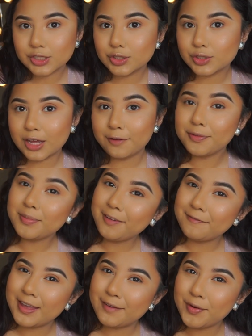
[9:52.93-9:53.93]
So So now for
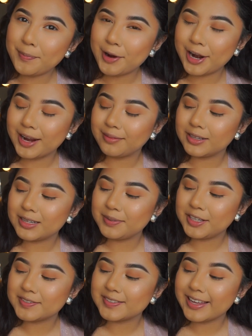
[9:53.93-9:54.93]
my favorite part, I'm going to
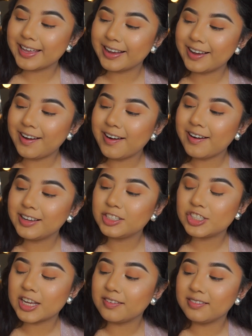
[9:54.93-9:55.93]
be using a Cara
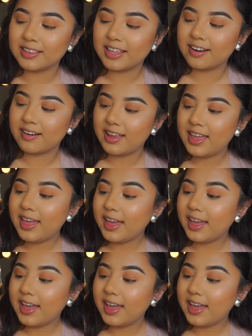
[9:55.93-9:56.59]
gel glitter,